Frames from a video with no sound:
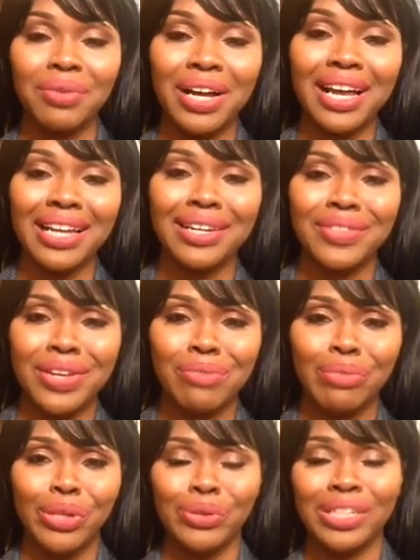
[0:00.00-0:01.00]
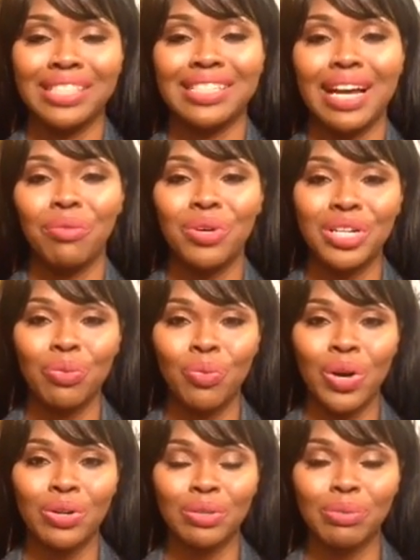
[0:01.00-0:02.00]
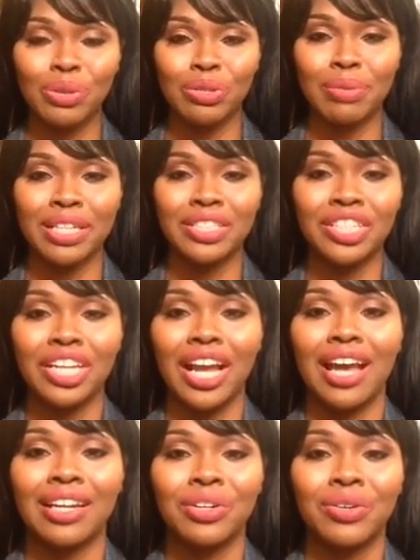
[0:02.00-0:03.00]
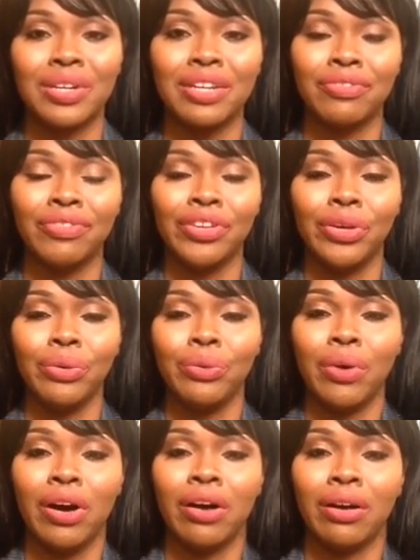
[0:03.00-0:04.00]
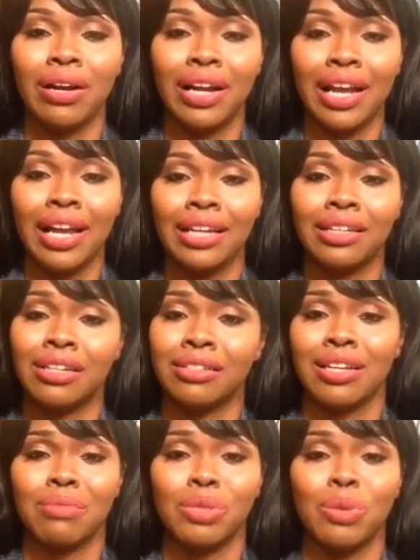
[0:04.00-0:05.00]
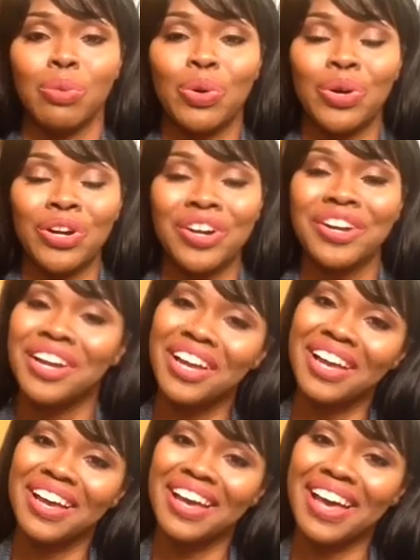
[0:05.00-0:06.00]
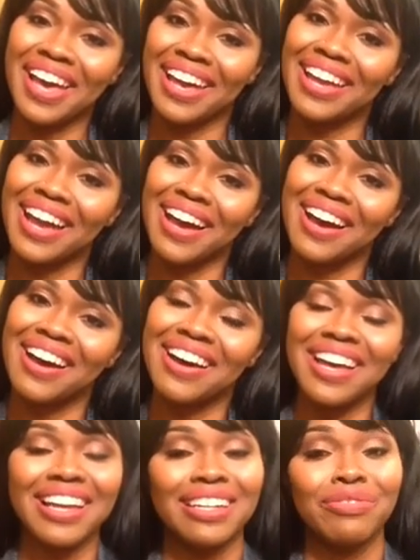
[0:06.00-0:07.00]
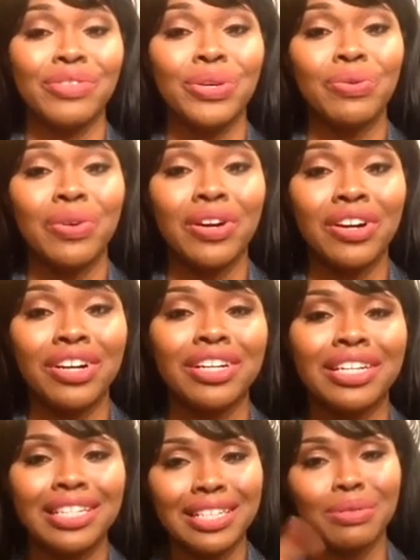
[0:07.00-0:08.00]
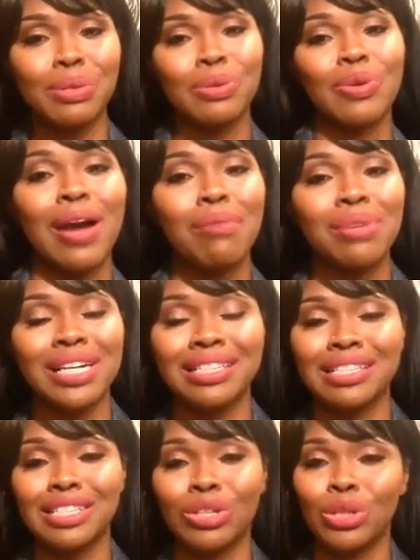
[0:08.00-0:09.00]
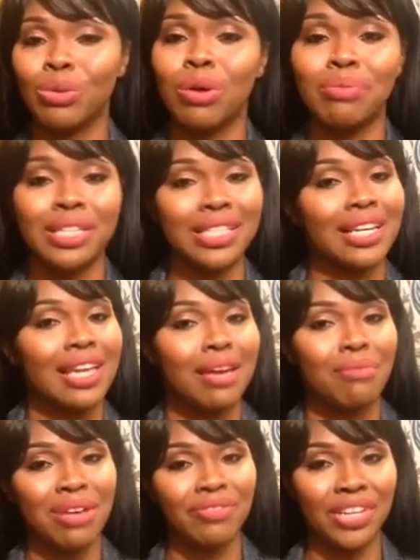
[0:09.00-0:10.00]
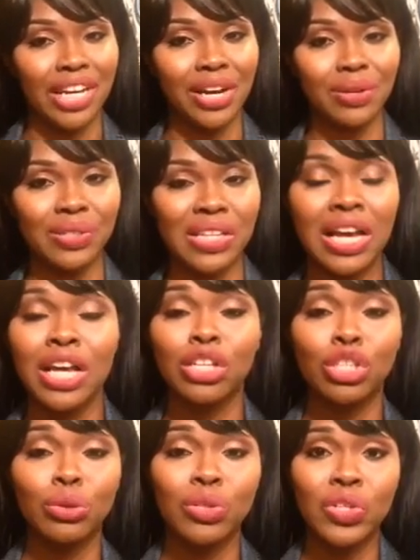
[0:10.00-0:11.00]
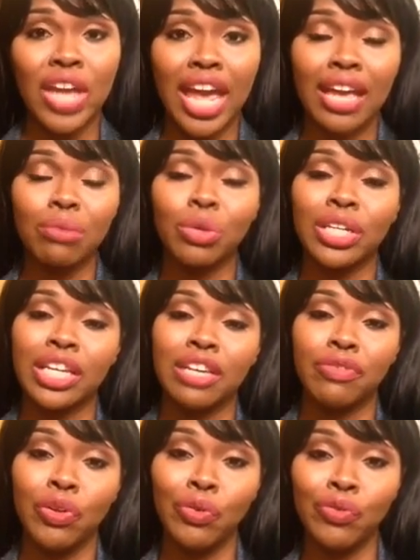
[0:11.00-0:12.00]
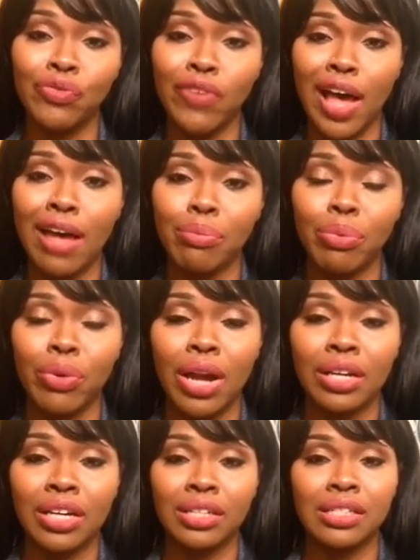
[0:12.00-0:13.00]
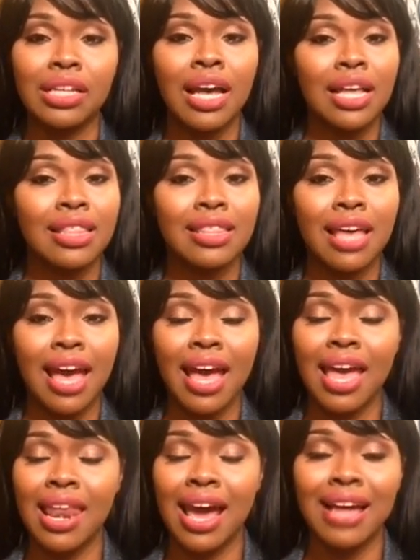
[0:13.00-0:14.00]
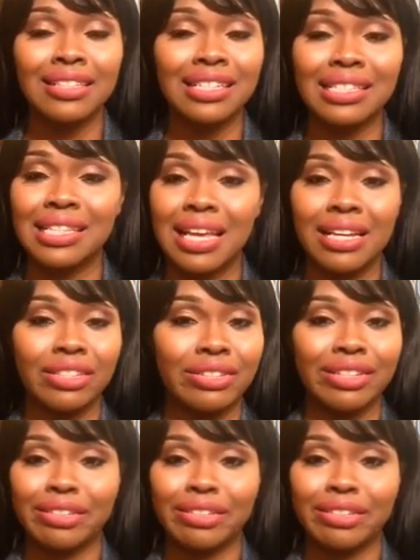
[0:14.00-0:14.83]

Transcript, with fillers: Well, hello there, beauties. I want to welcome you to my channel. If you are a longtime supporter, hey y'all. And if you aren't, hit the subscribe button so you won't miss any of my videos. So today I'm going to give you five products that I just think